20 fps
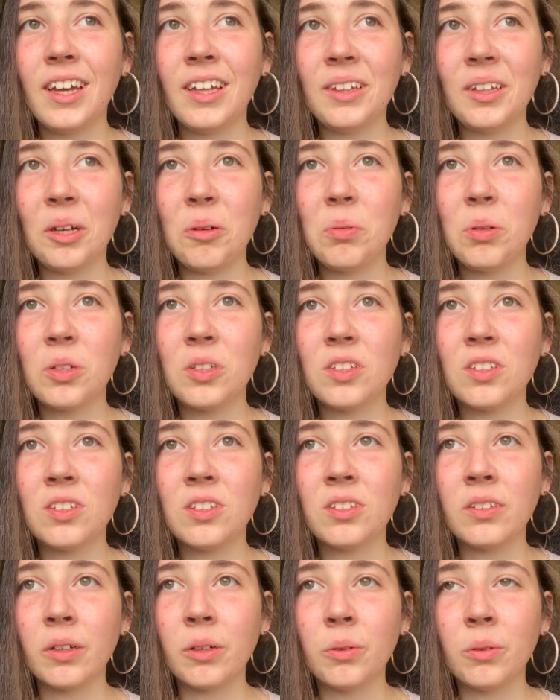and I was
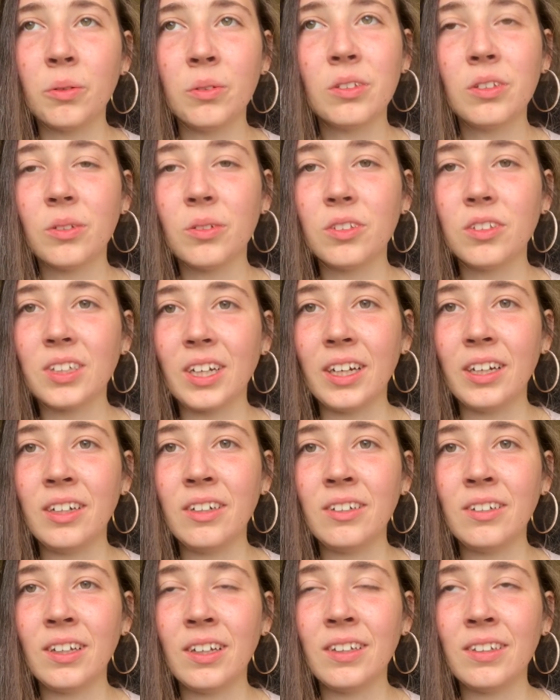so so
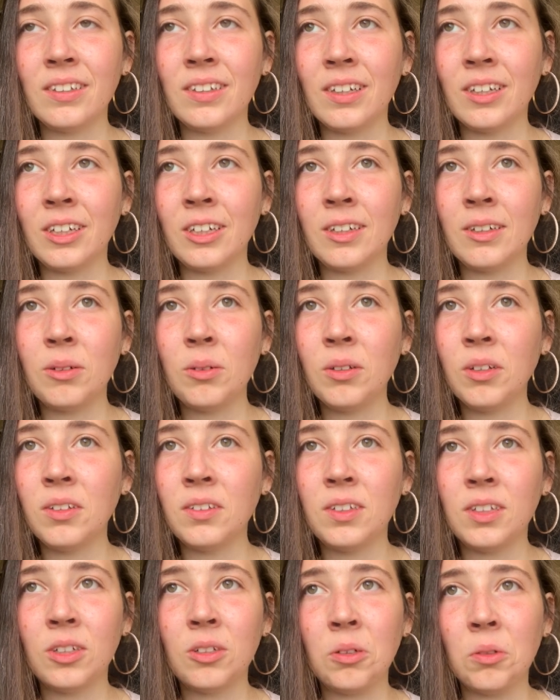scared and I couldn't
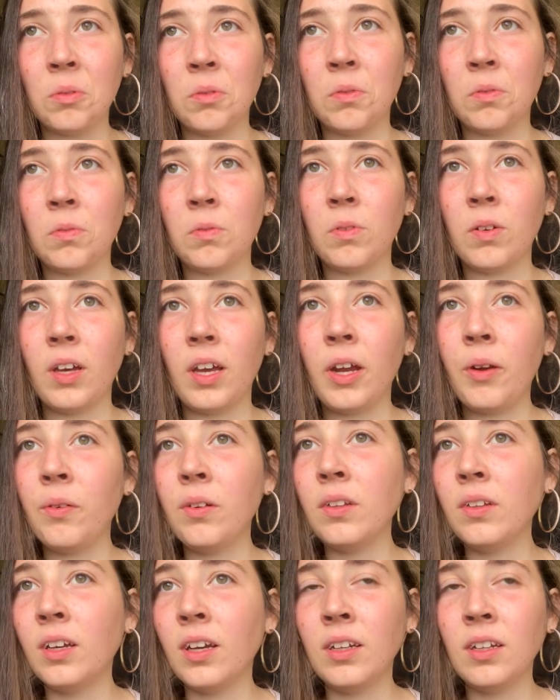think of
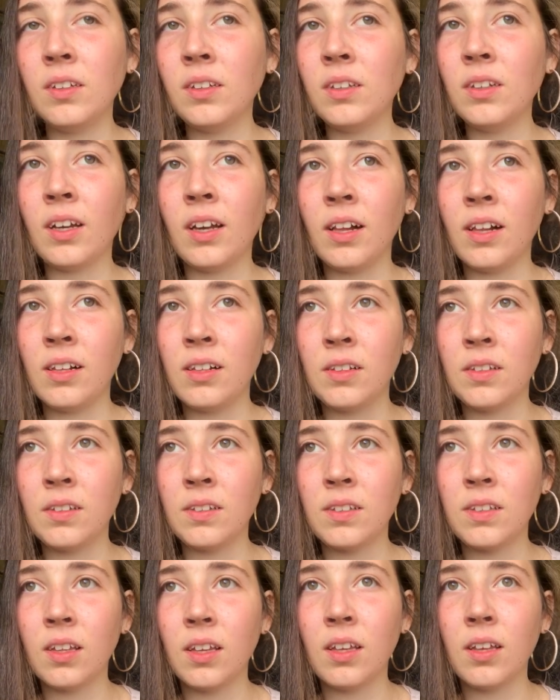anything else
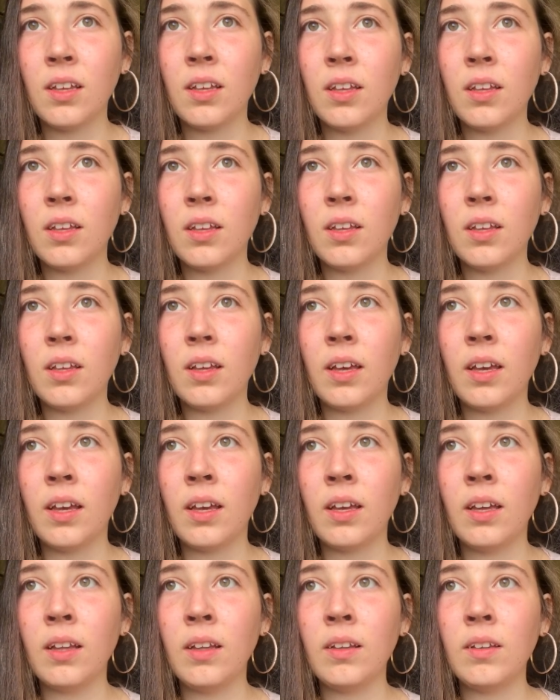
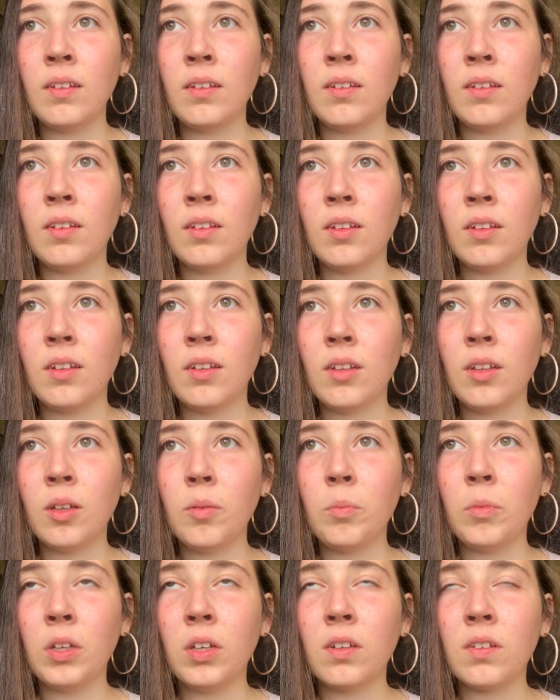and
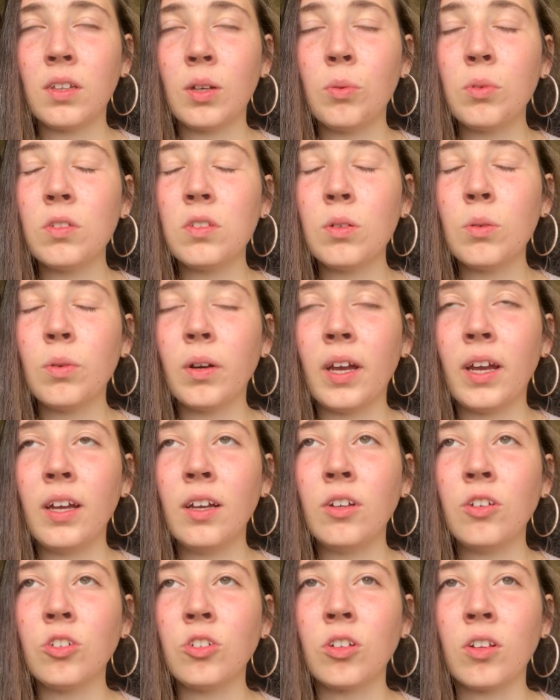because I was so
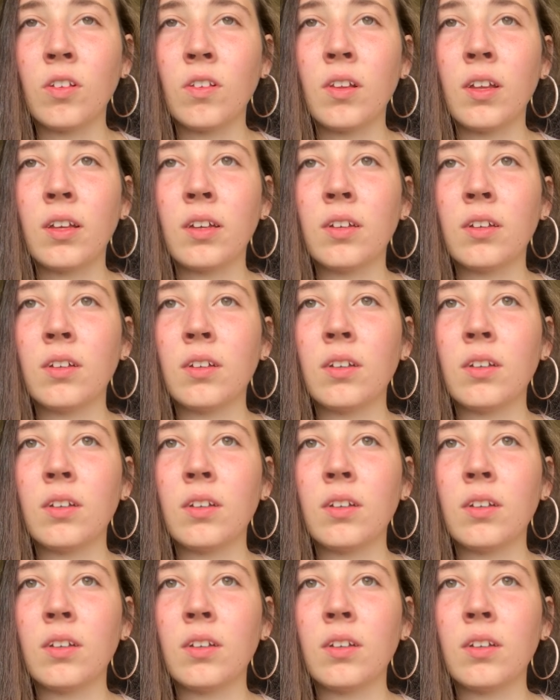anxious like